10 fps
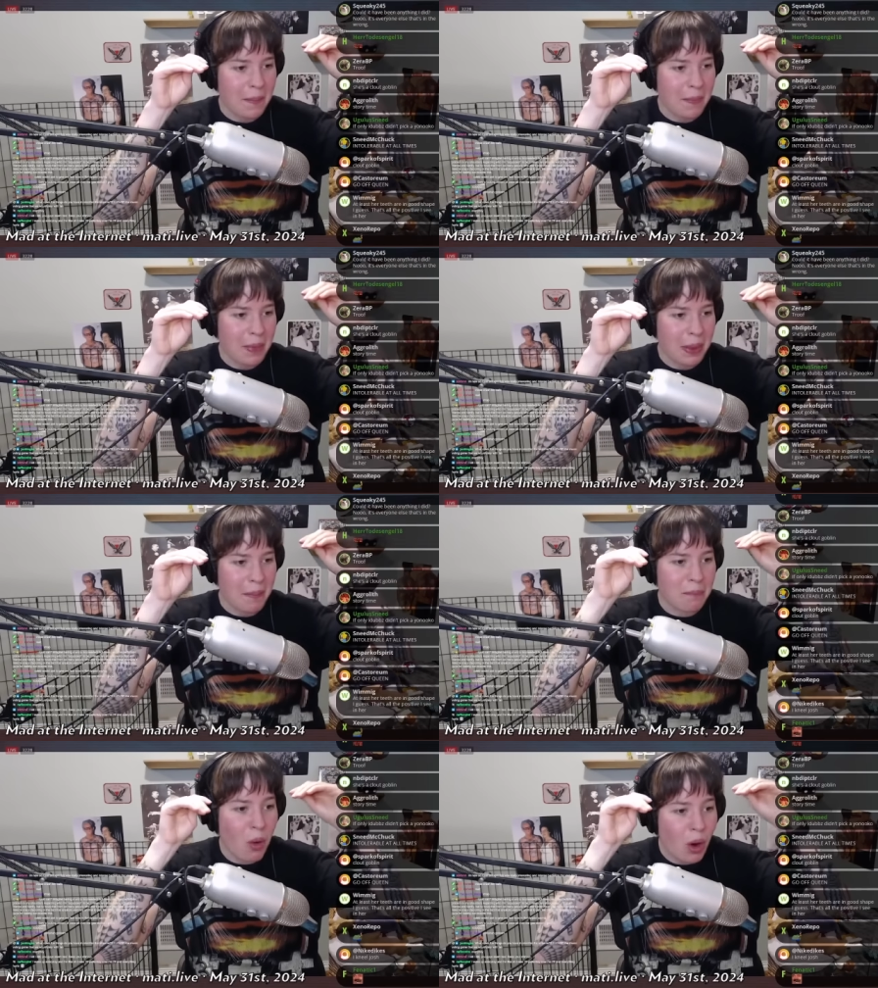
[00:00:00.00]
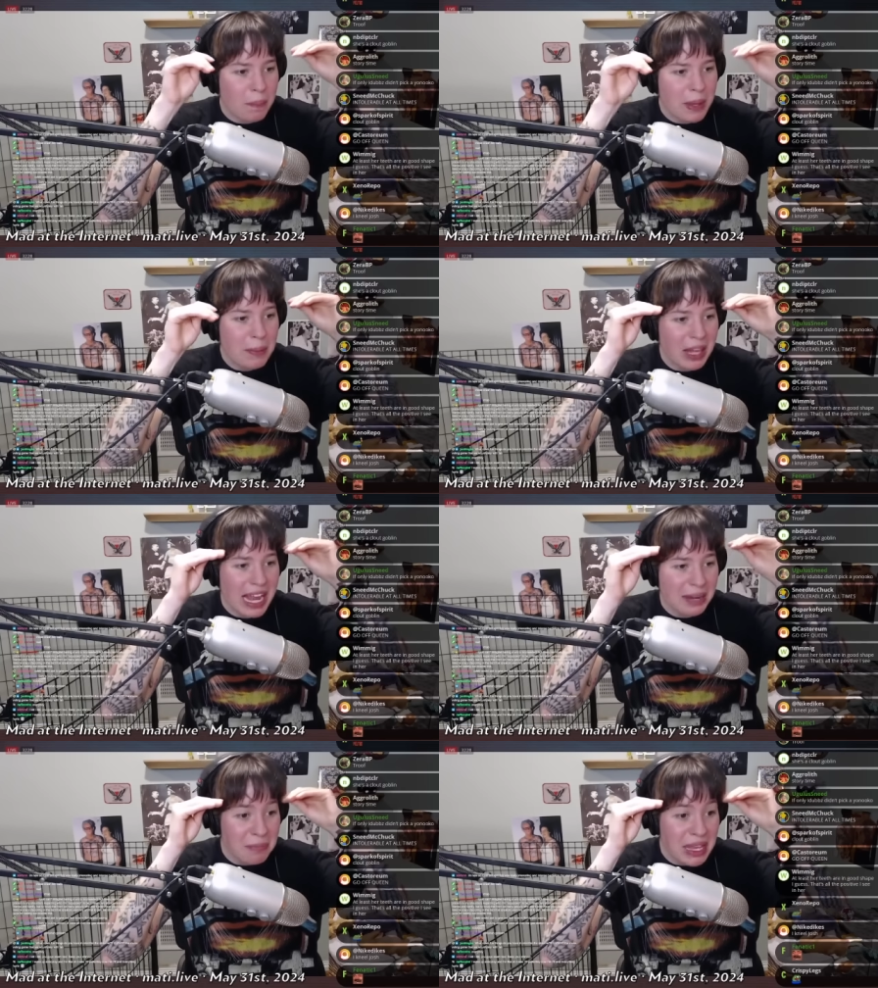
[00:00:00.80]
more people
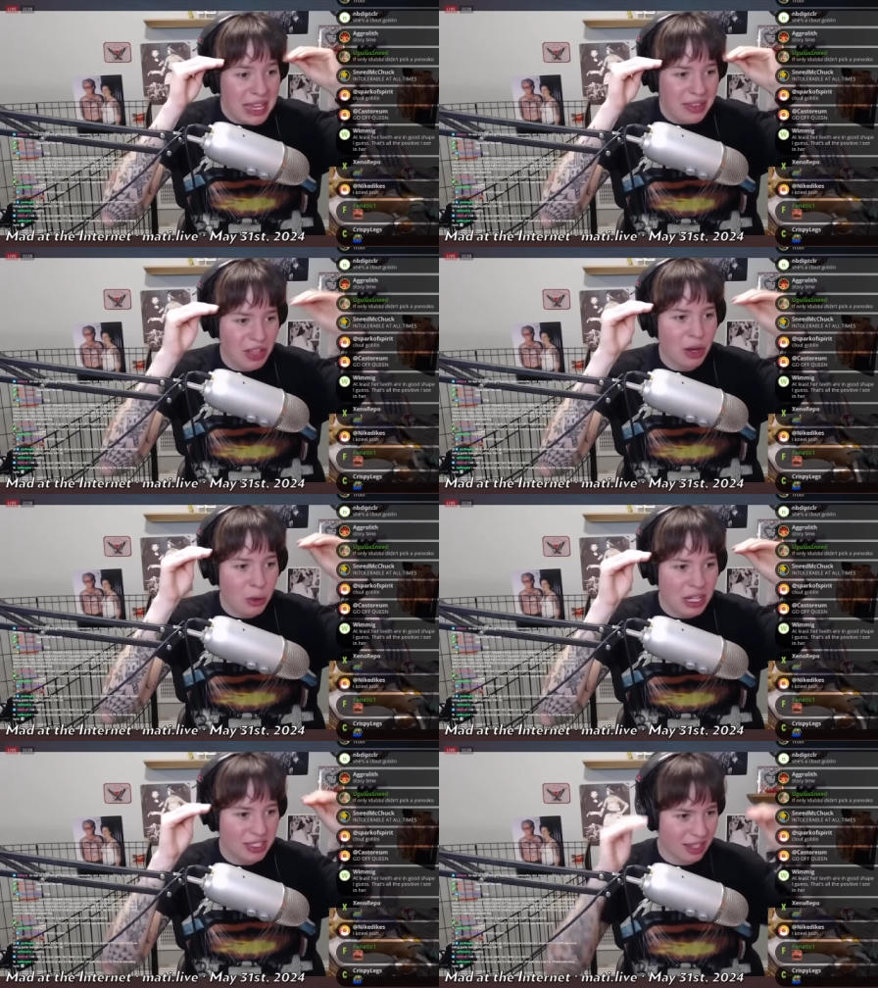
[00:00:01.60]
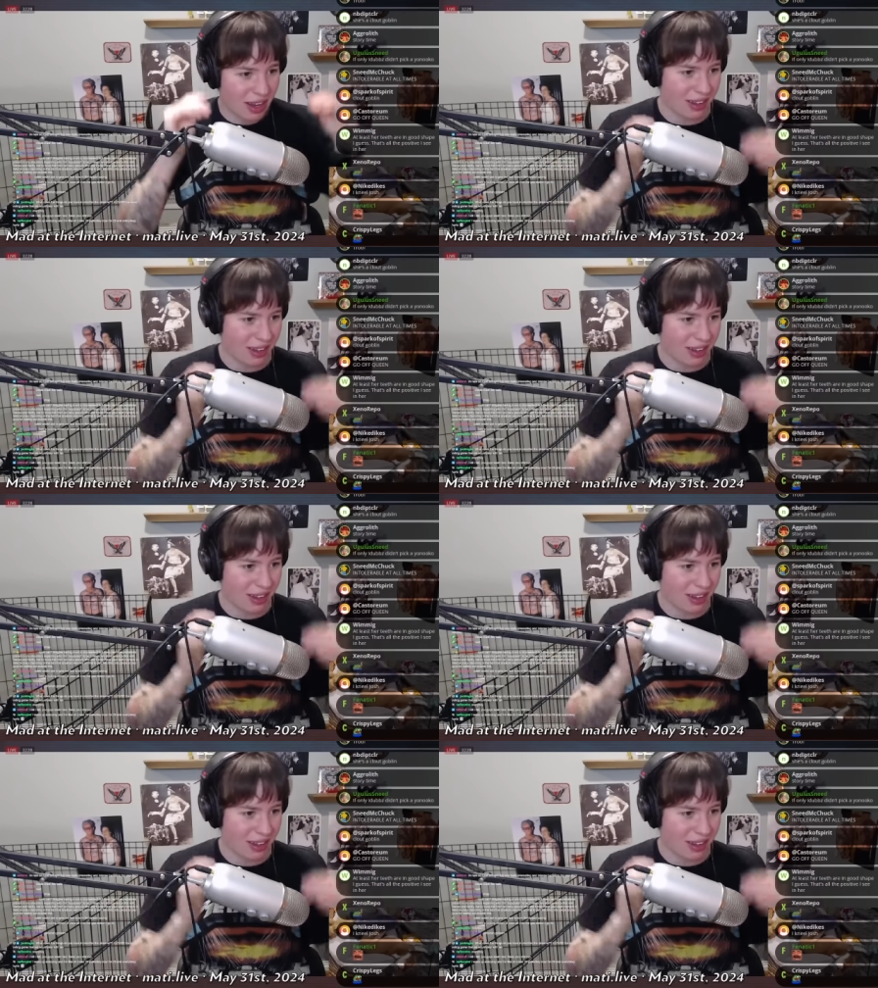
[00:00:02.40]
hate me than Onision.